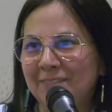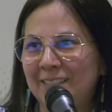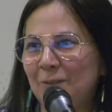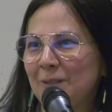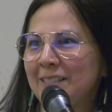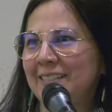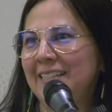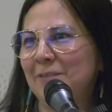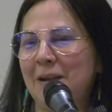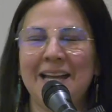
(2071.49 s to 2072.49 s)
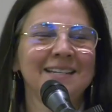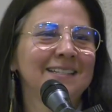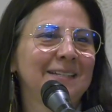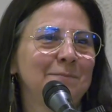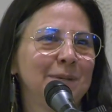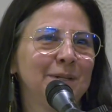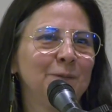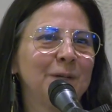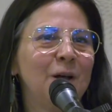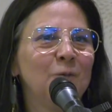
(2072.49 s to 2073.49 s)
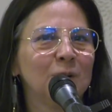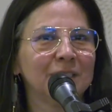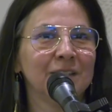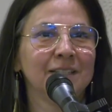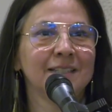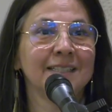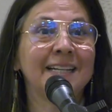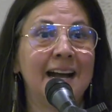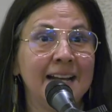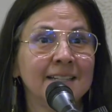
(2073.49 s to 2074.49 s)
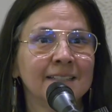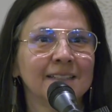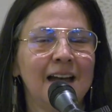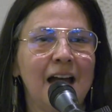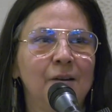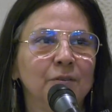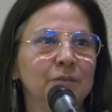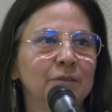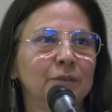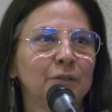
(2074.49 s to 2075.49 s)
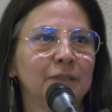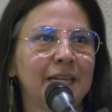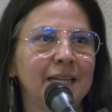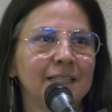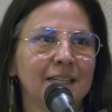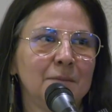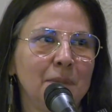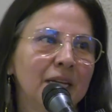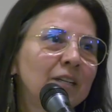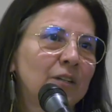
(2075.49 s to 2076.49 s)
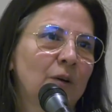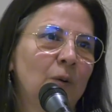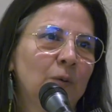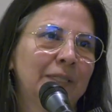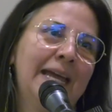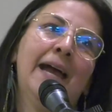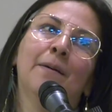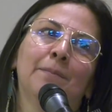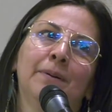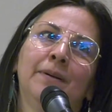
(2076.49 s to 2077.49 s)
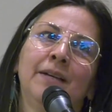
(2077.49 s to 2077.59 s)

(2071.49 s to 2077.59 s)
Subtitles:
with Dorothy and Randy and Bill, we all worked on this guide, how to create and make your own camp.